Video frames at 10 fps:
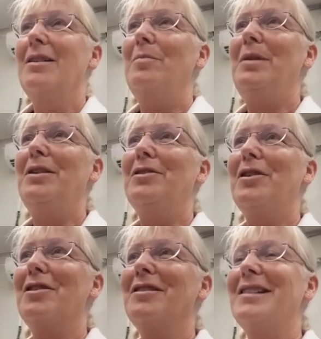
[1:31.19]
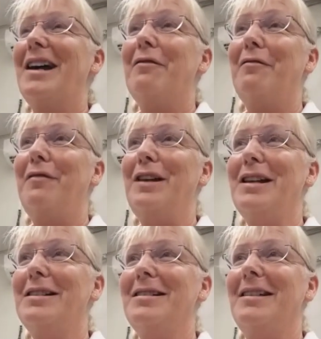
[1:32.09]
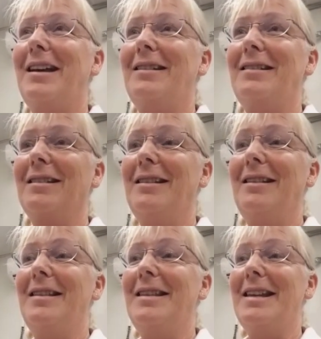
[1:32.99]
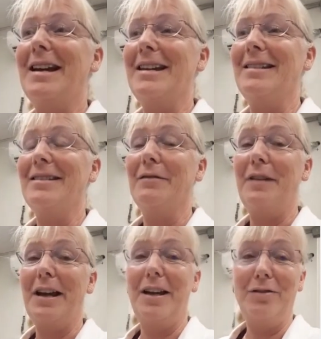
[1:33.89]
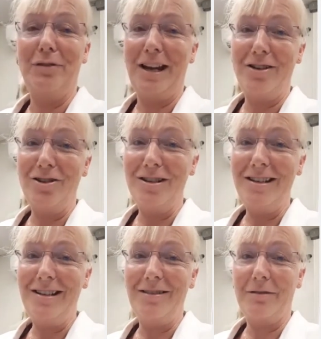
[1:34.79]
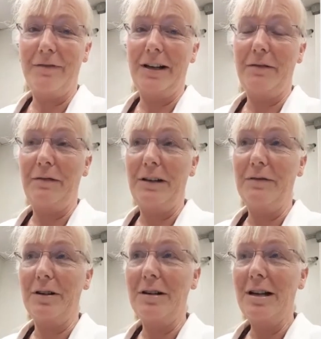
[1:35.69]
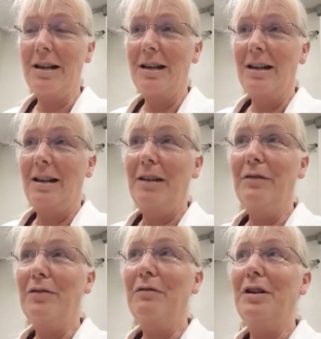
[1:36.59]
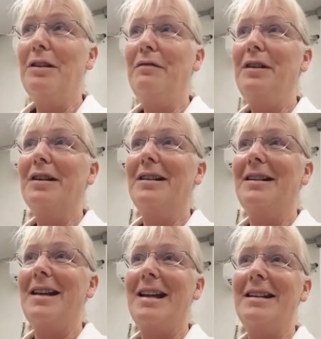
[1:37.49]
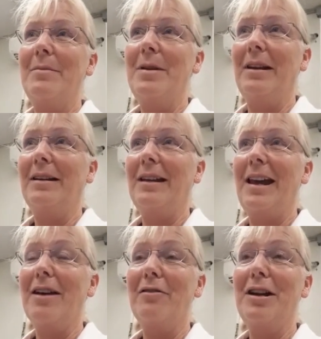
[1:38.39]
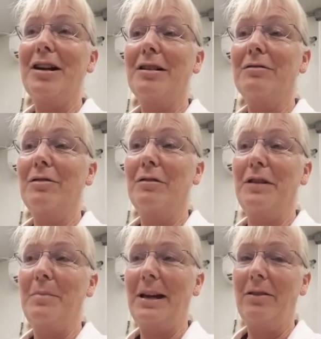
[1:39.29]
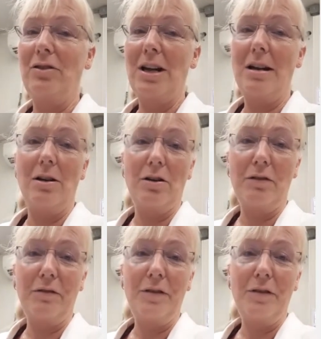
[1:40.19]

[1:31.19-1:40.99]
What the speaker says: because I feel that there is severe education need on valley fever. Even though we live here in an endemic area of the pathogen, a lot of